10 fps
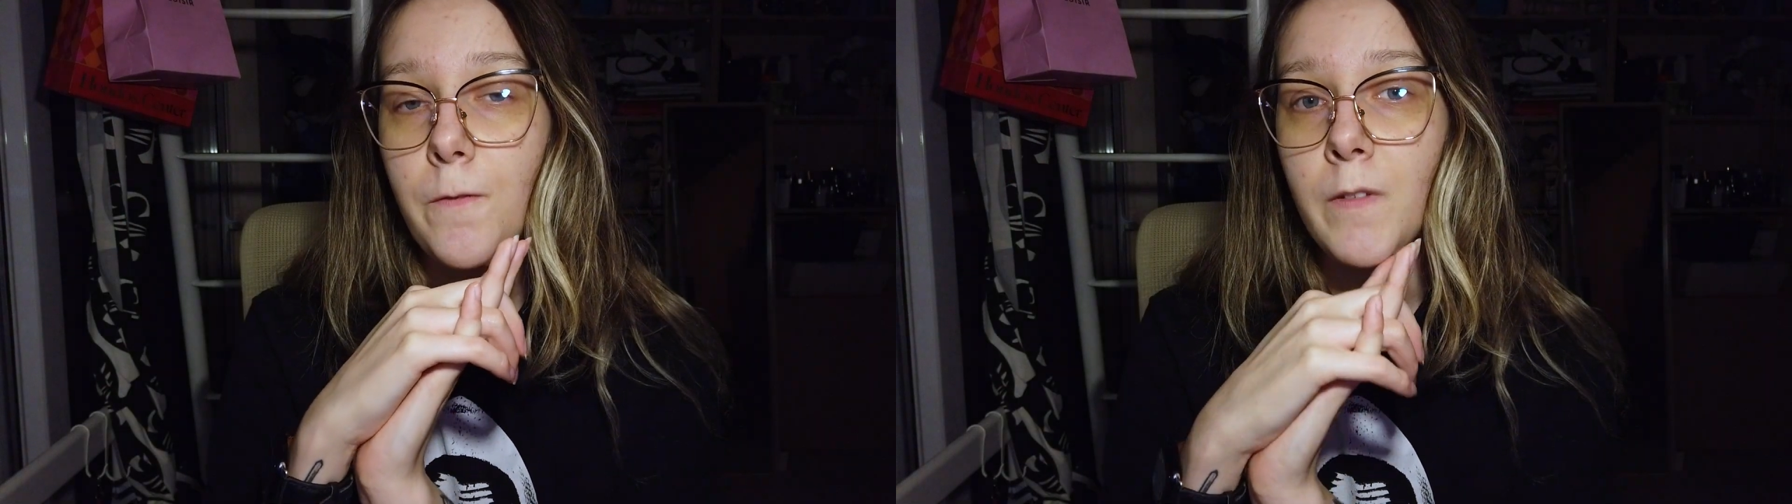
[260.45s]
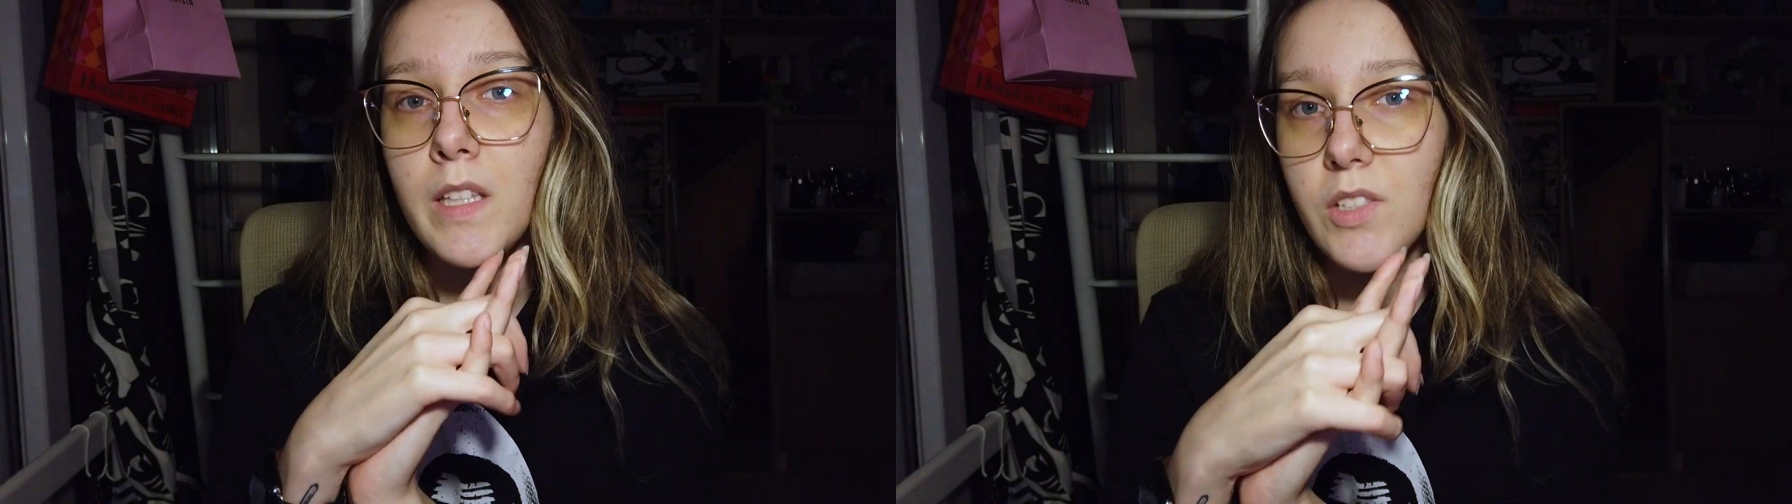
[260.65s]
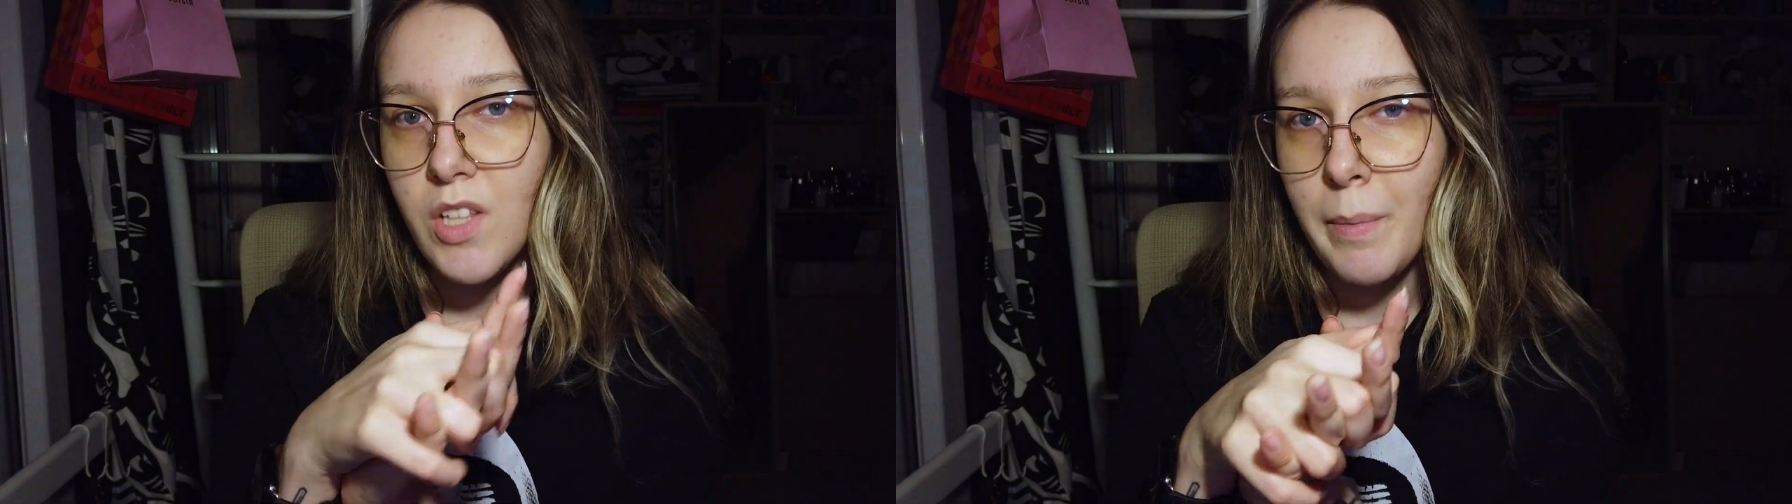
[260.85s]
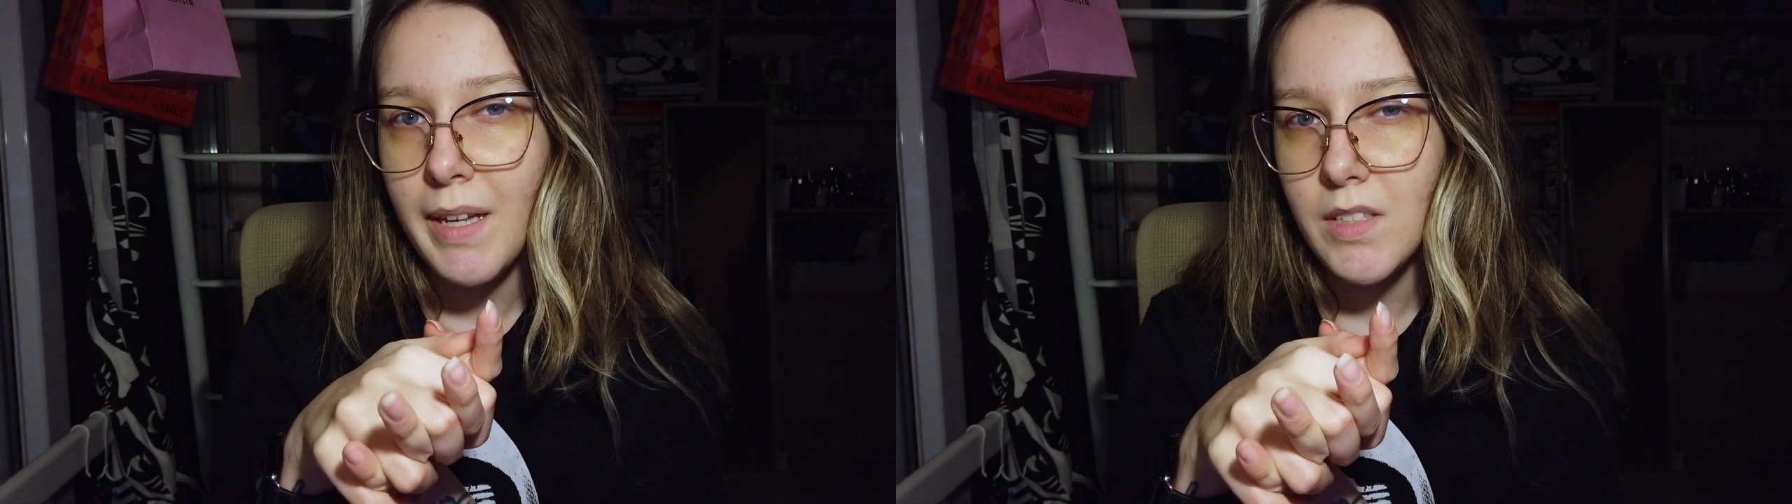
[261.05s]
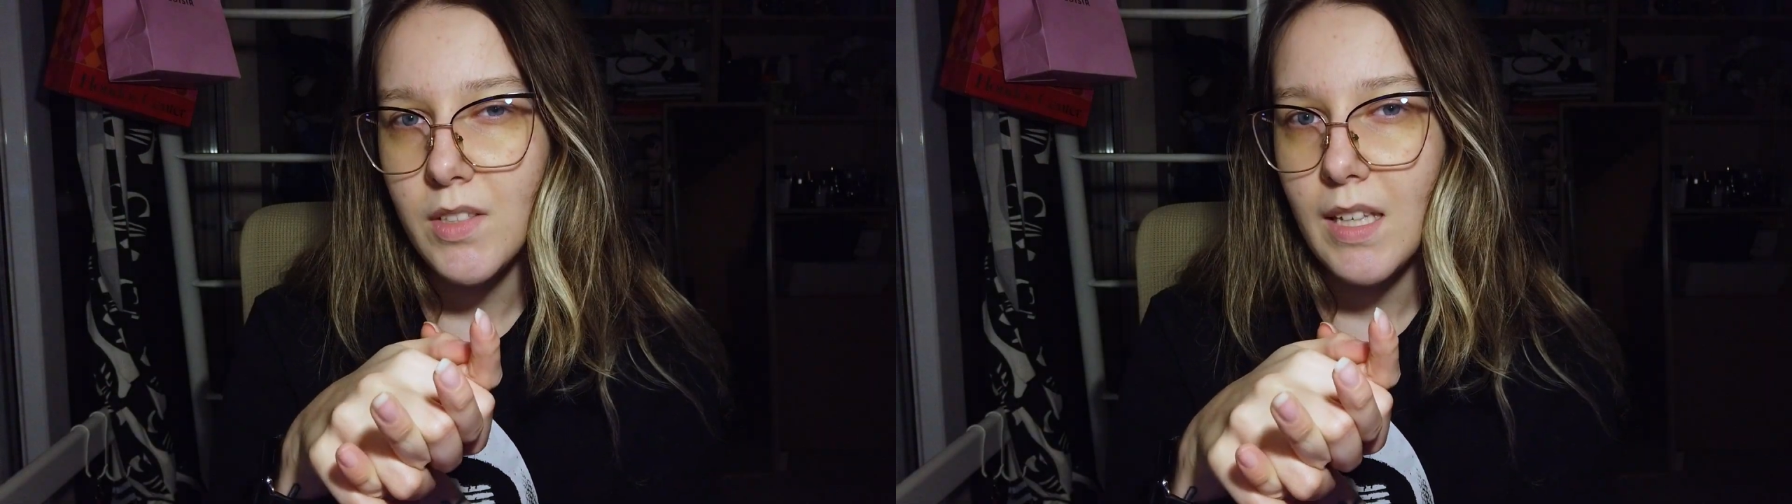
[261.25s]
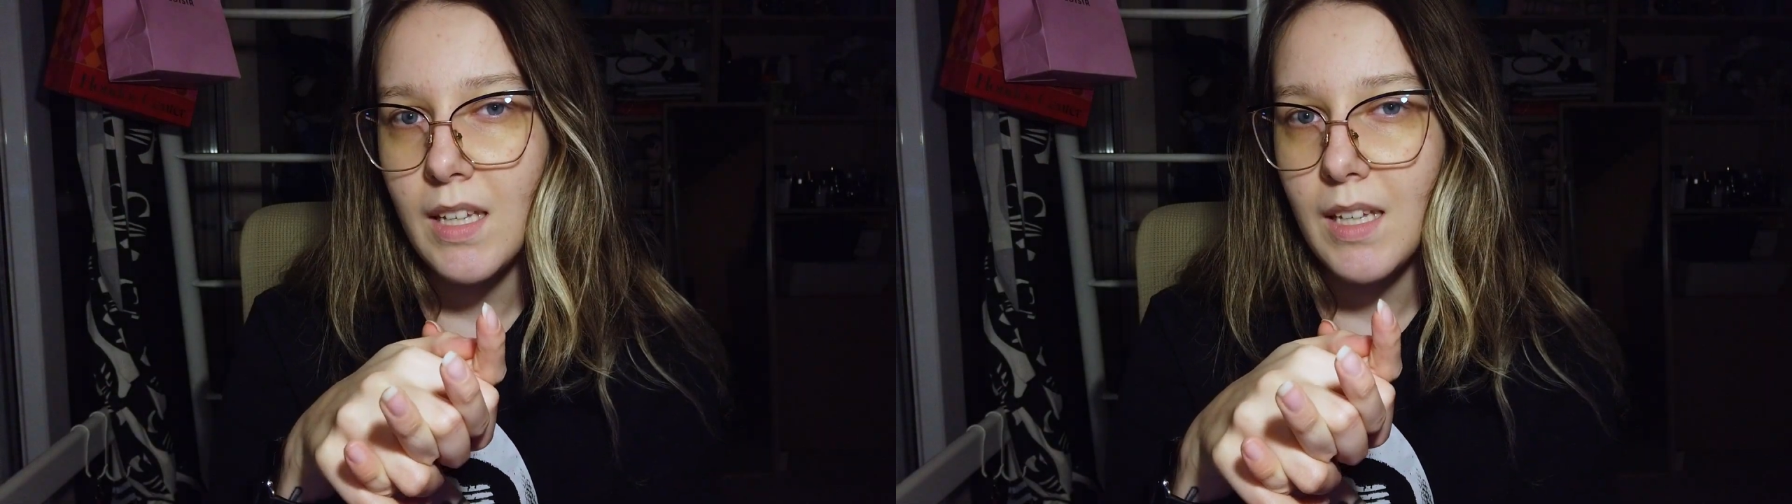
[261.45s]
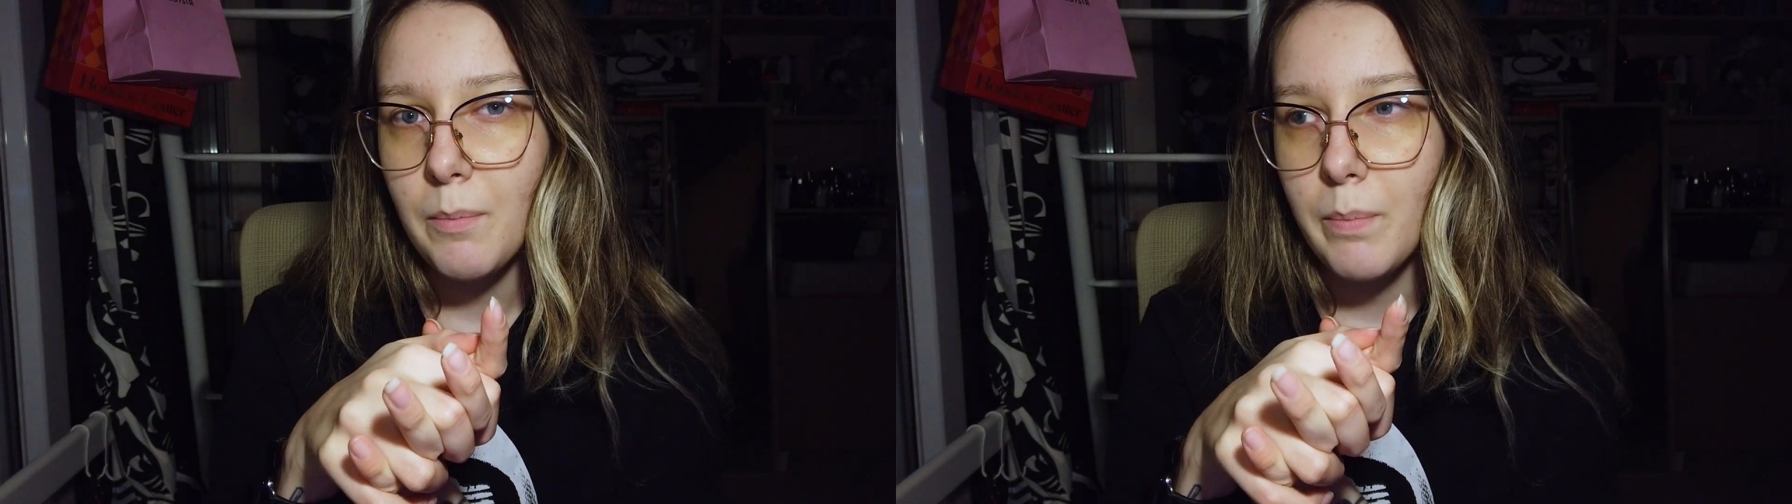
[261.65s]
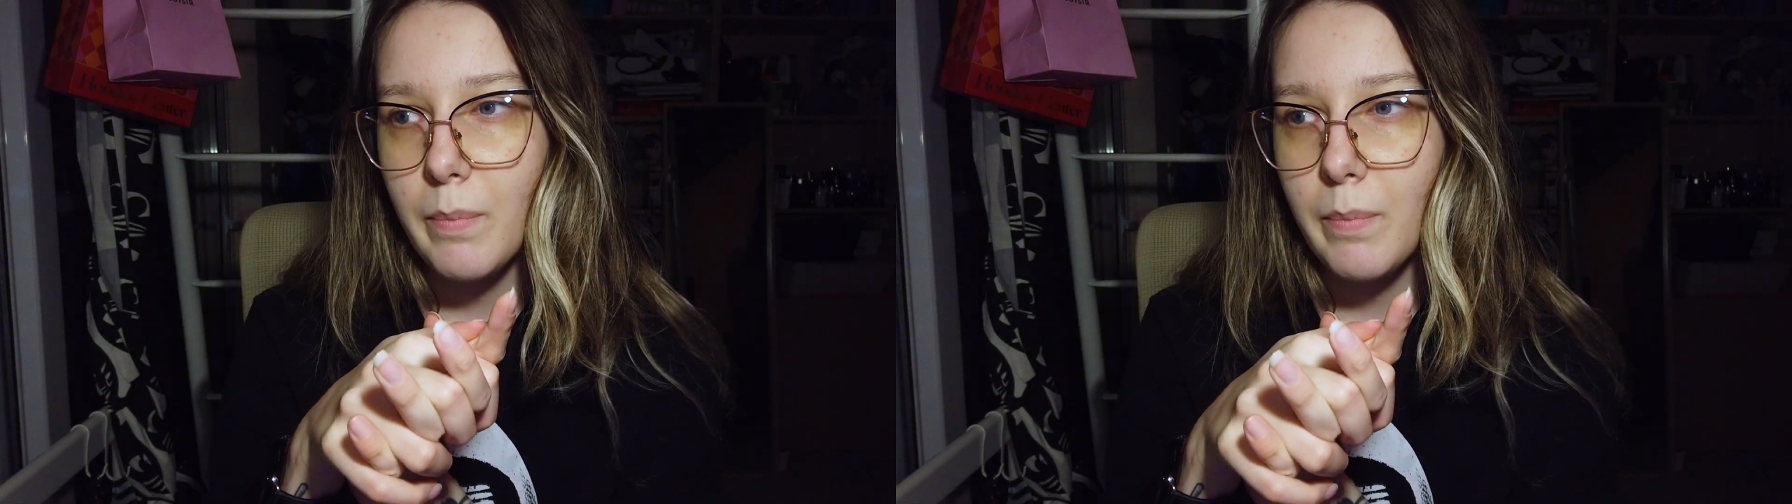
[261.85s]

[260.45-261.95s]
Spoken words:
finish the bag today,